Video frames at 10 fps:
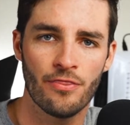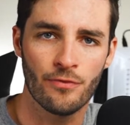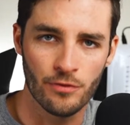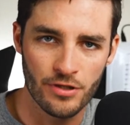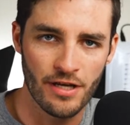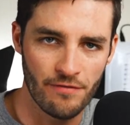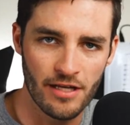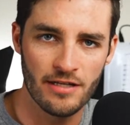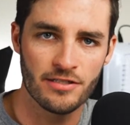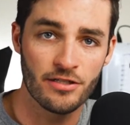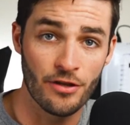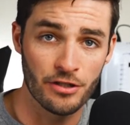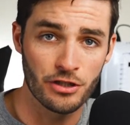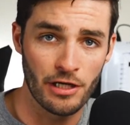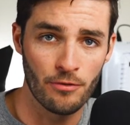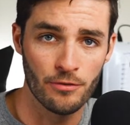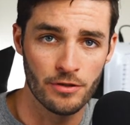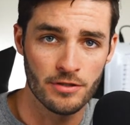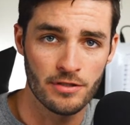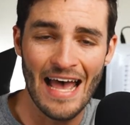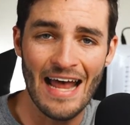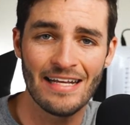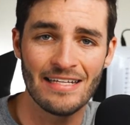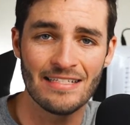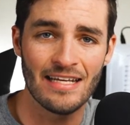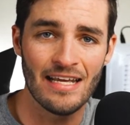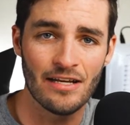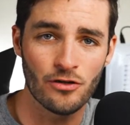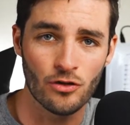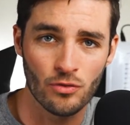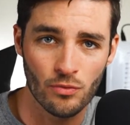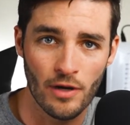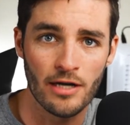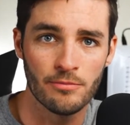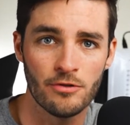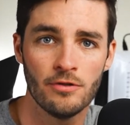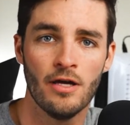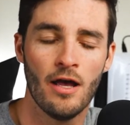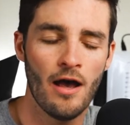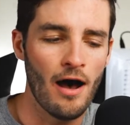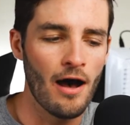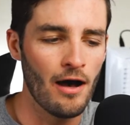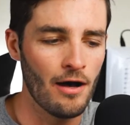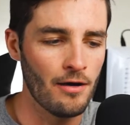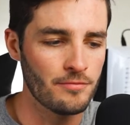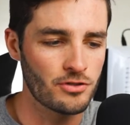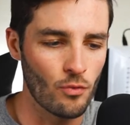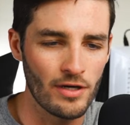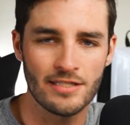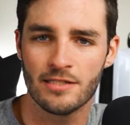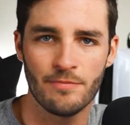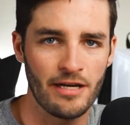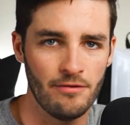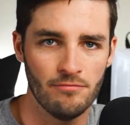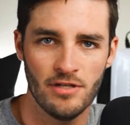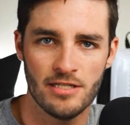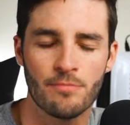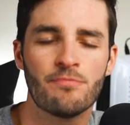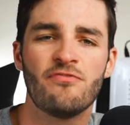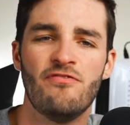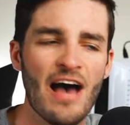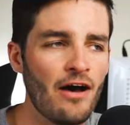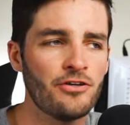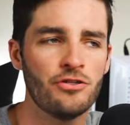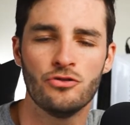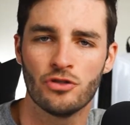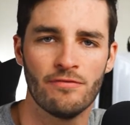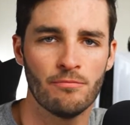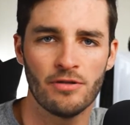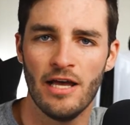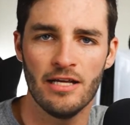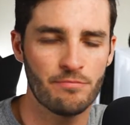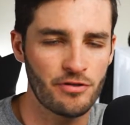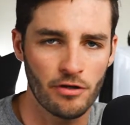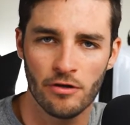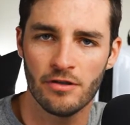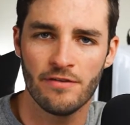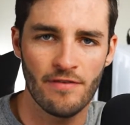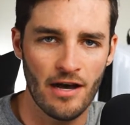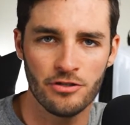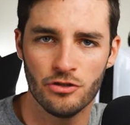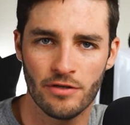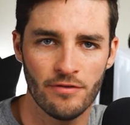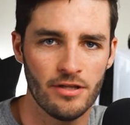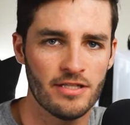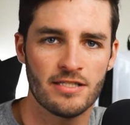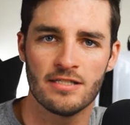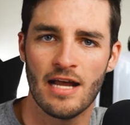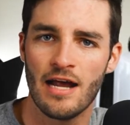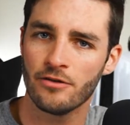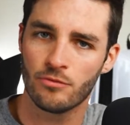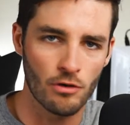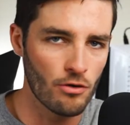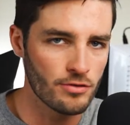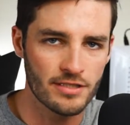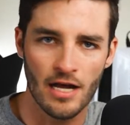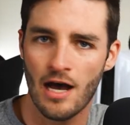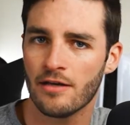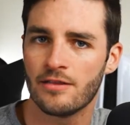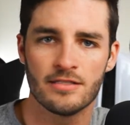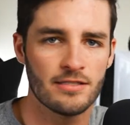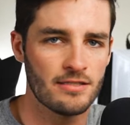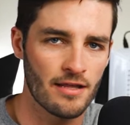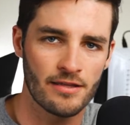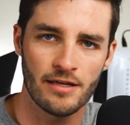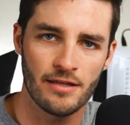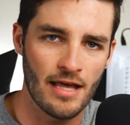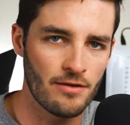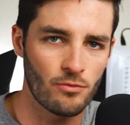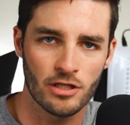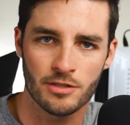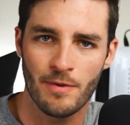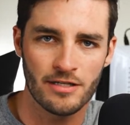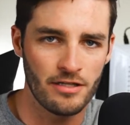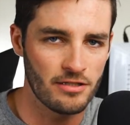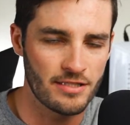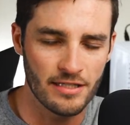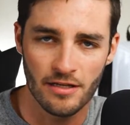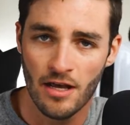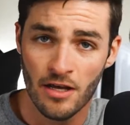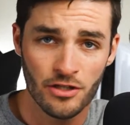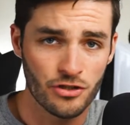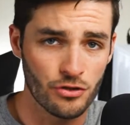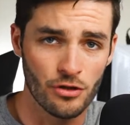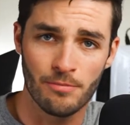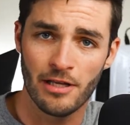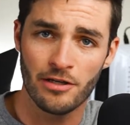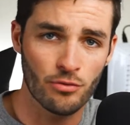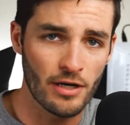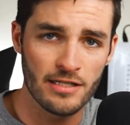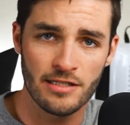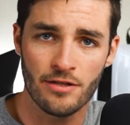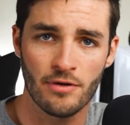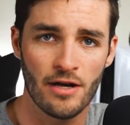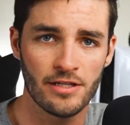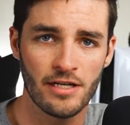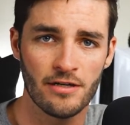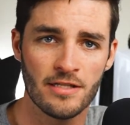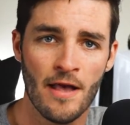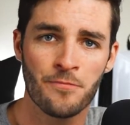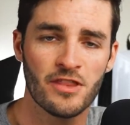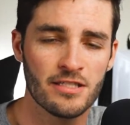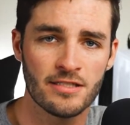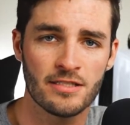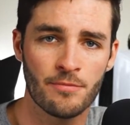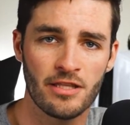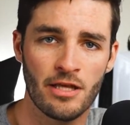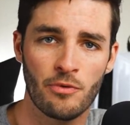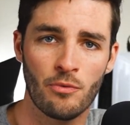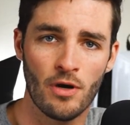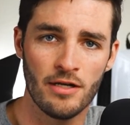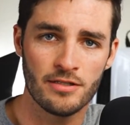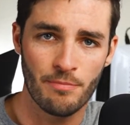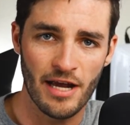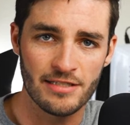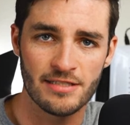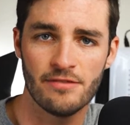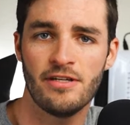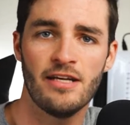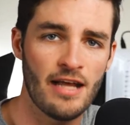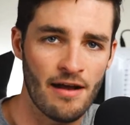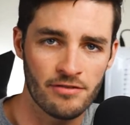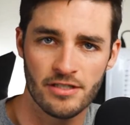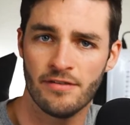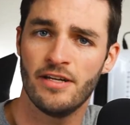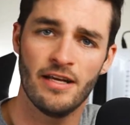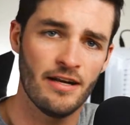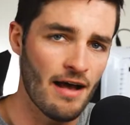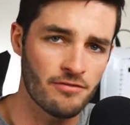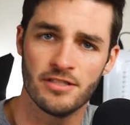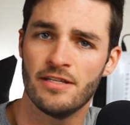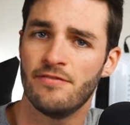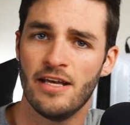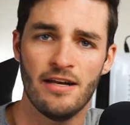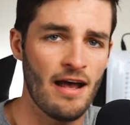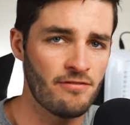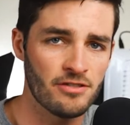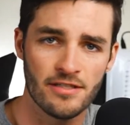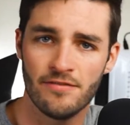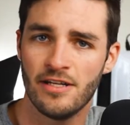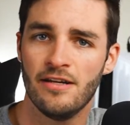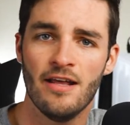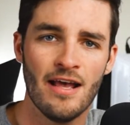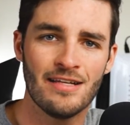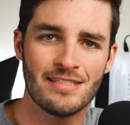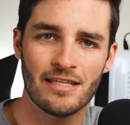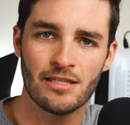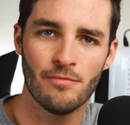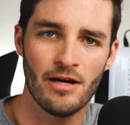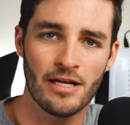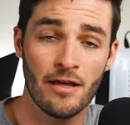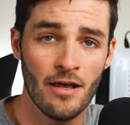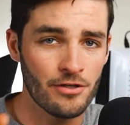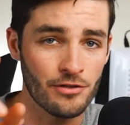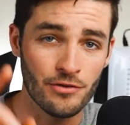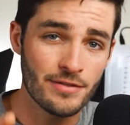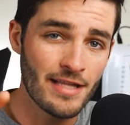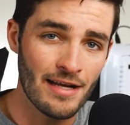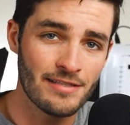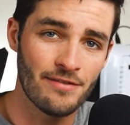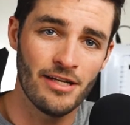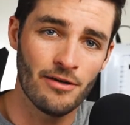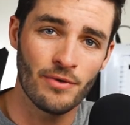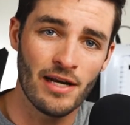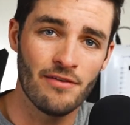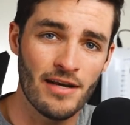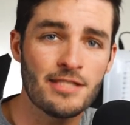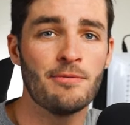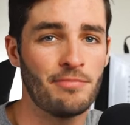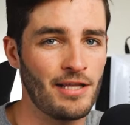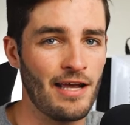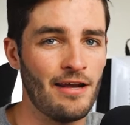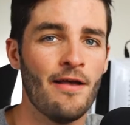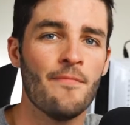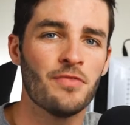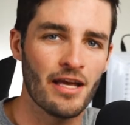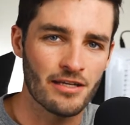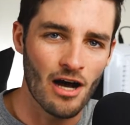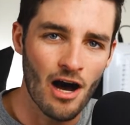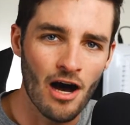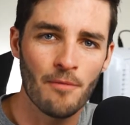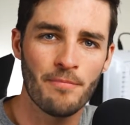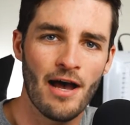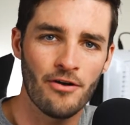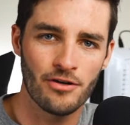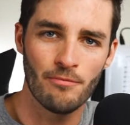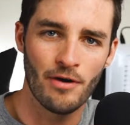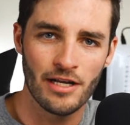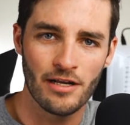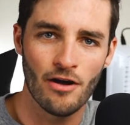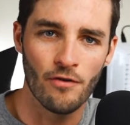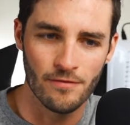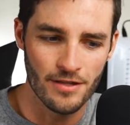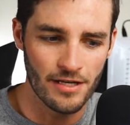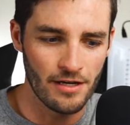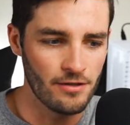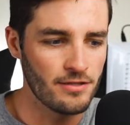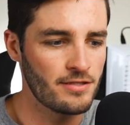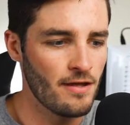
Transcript: through dividends to their shareholders. That is incredible. So what does this mean? It's a value-driven play, purely value-driven. This is not a growth stock. This is nothing that we're expecting to see shoot up like crazy throughout the years. This is something that we want to pay dividend after dividend after dividend after dividend, take the money, use that dividend reinvestment plan, and compound our money over the years.